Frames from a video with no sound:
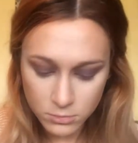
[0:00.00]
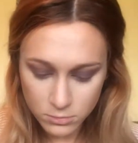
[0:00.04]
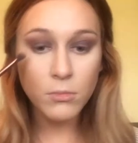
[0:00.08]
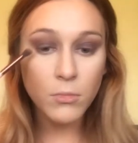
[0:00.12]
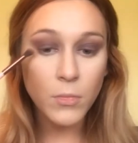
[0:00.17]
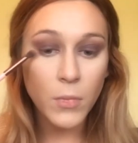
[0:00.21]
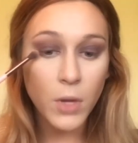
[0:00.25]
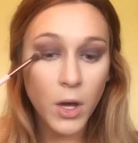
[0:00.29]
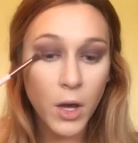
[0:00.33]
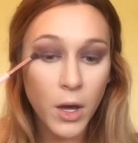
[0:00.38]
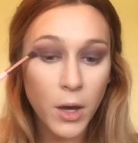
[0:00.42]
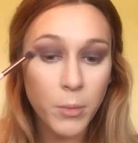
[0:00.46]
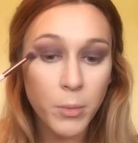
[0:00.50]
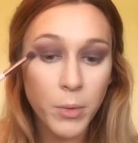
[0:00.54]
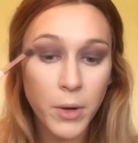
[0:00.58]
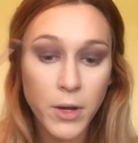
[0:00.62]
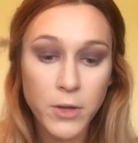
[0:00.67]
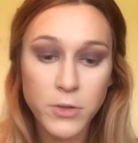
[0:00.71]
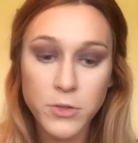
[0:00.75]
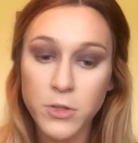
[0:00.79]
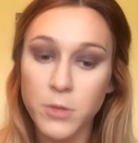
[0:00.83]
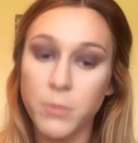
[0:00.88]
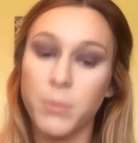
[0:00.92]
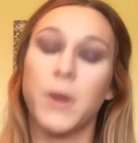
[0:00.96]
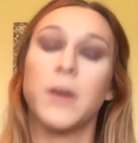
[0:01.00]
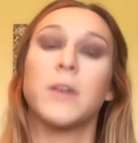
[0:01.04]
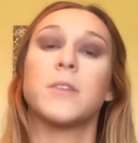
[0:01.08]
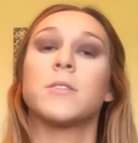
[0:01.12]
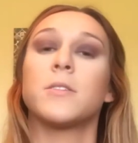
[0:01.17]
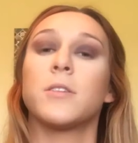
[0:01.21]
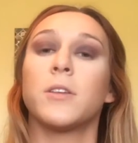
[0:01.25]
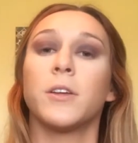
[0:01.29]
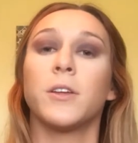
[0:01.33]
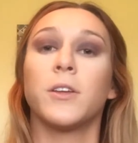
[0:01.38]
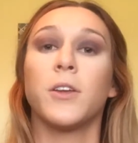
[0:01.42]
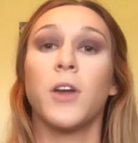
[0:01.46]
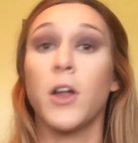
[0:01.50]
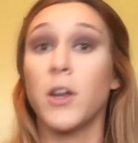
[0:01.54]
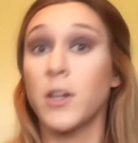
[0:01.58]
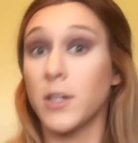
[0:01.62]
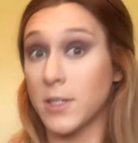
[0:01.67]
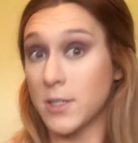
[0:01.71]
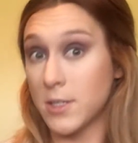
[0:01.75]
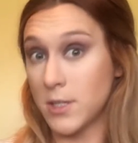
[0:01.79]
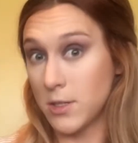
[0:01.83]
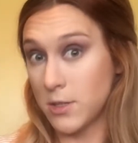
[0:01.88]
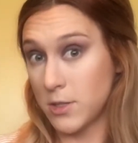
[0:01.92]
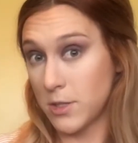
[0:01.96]
My eyebrows are basically
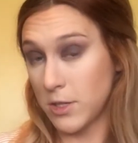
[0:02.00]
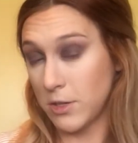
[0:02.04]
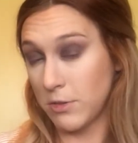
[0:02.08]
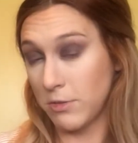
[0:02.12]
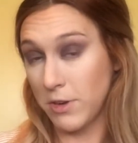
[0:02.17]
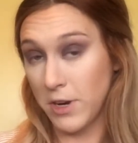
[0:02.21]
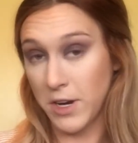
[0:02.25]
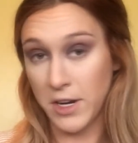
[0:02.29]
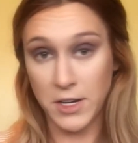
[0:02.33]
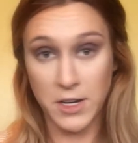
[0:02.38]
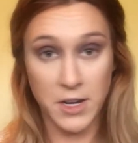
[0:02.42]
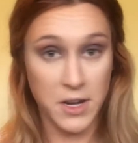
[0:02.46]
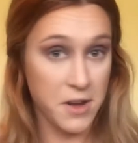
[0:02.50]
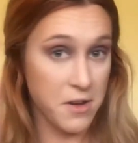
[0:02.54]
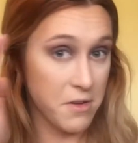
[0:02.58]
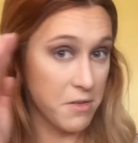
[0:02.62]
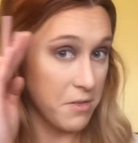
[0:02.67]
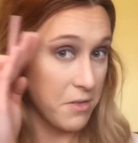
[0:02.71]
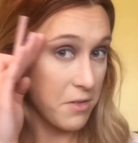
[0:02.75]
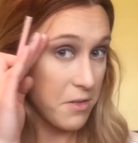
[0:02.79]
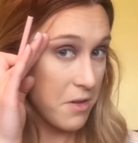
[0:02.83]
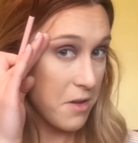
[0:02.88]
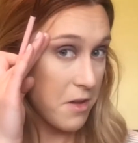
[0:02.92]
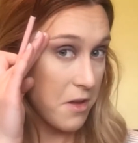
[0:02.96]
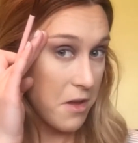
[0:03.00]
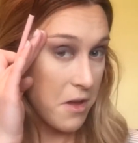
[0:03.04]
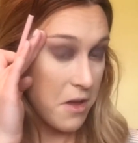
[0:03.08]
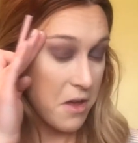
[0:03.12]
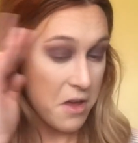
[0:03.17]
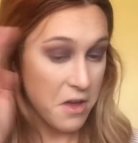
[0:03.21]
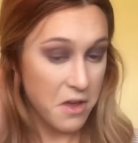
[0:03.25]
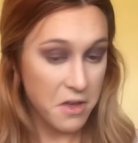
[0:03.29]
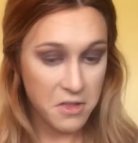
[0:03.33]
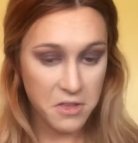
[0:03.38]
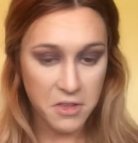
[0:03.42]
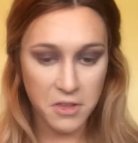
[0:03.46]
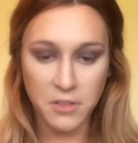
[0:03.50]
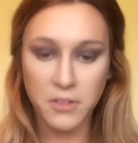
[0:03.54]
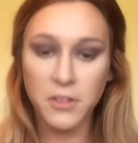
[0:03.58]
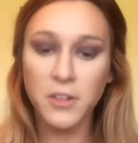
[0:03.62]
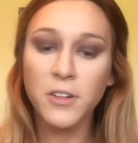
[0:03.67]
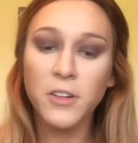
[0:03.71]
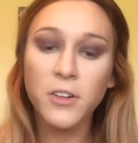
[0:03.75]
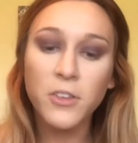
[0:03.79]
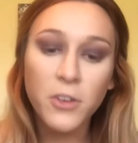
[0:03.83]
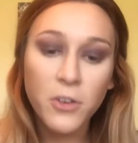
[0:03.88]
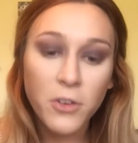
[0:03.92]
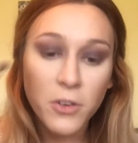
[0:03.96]
non-existent right now. They
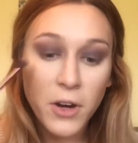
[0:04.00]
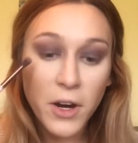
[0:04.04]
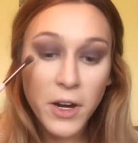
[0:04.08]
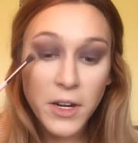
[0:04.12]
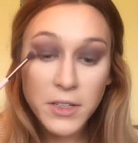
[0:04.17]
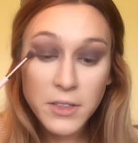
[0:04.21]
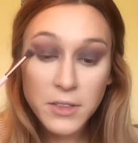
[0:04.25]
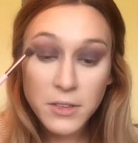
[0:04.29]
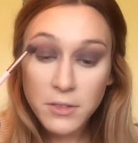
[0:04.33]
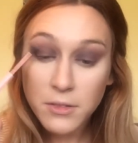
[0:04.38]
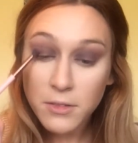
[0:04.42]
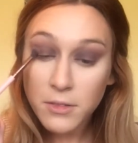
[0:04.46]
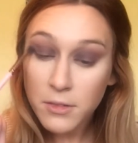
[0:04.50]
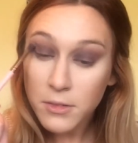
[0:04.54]
look great.